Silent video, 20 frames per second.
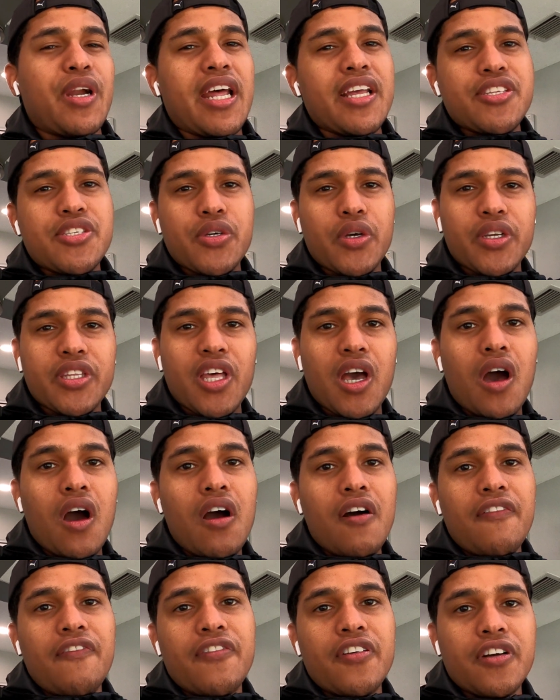but I took the
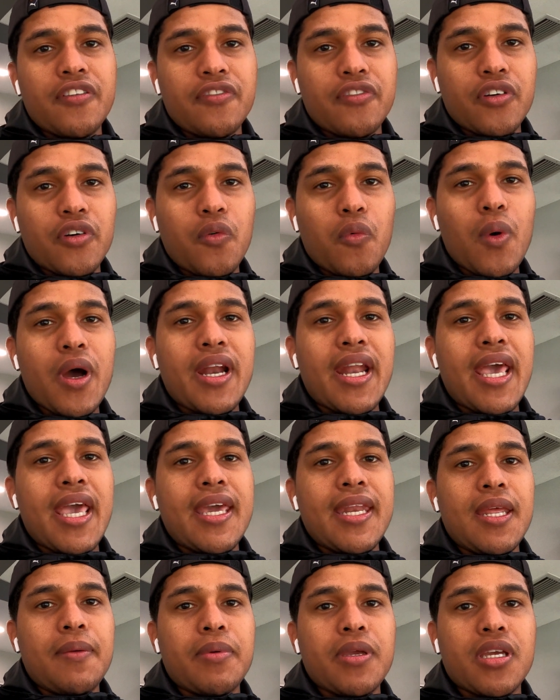offer for
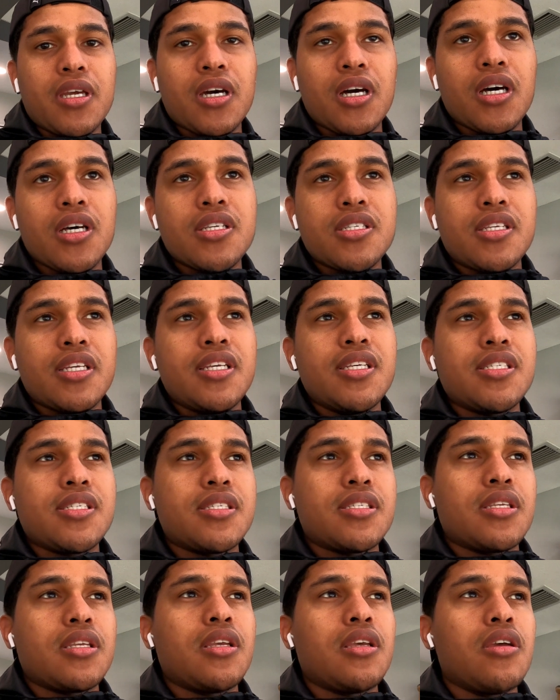$180 because
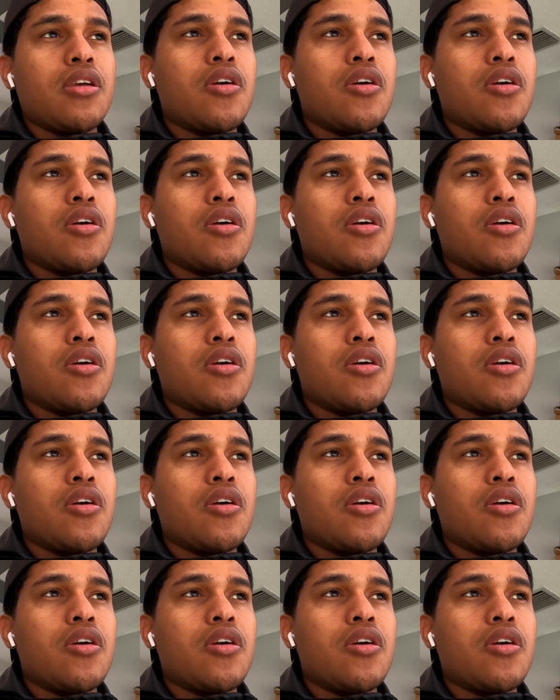it's